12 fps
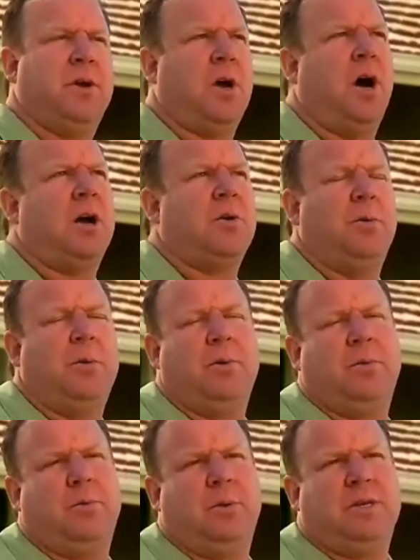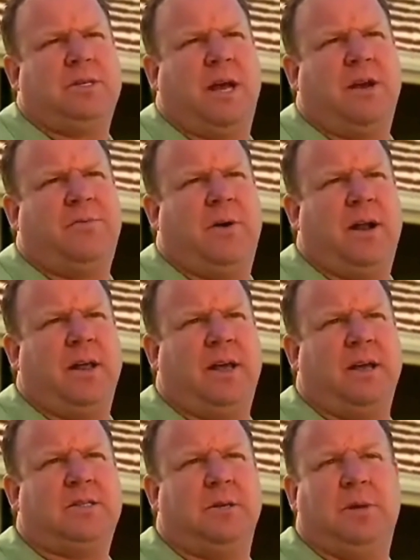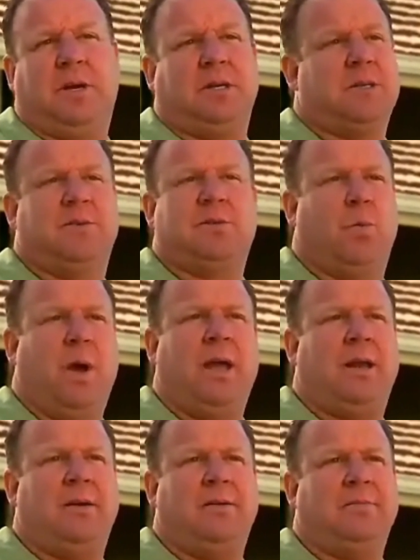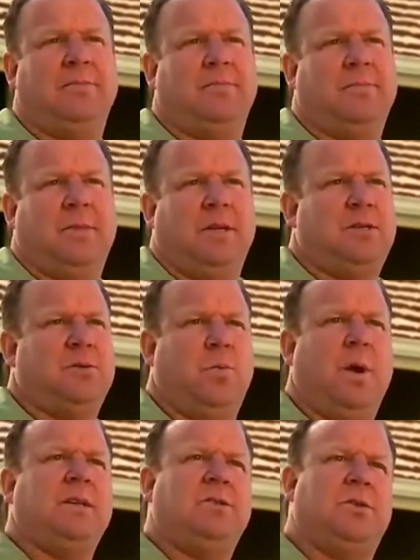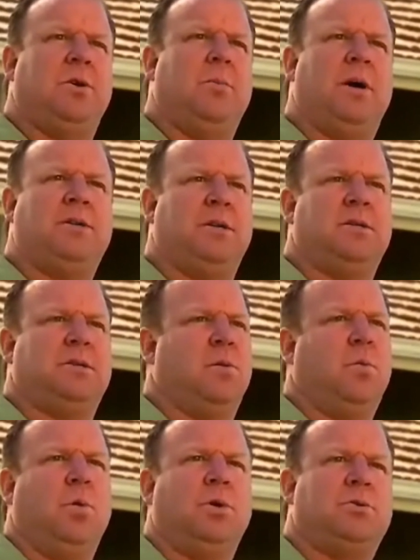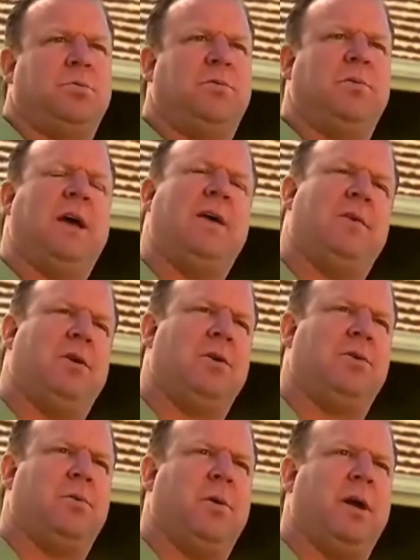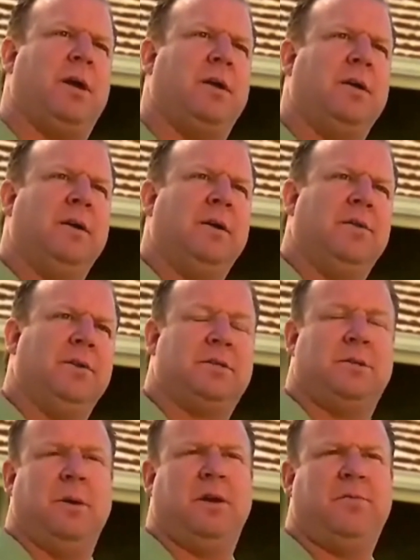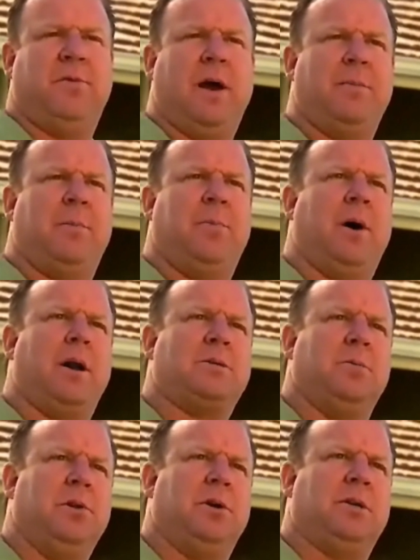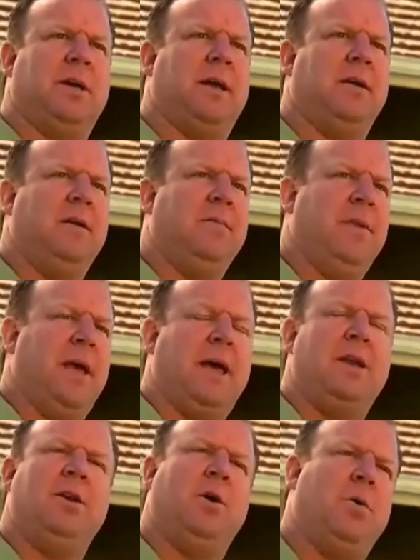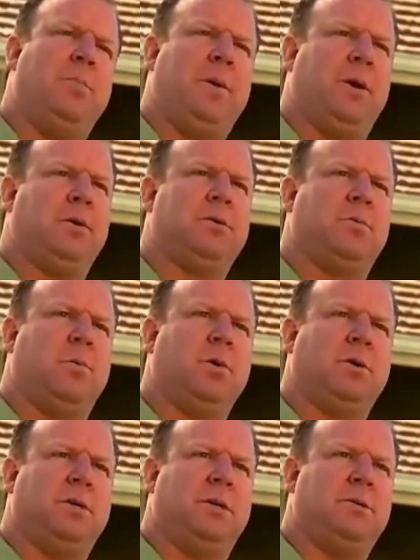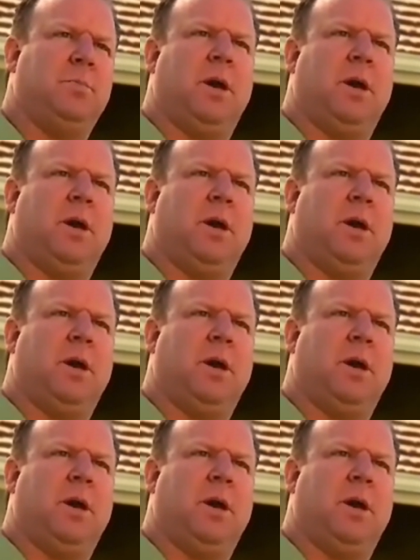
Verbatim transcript: The concrete we decided finally against it because of its weight. It just weighs so much, and it's the worst roof to have in an earthquake. The cement and fiber products we looked at had no appearance warranties.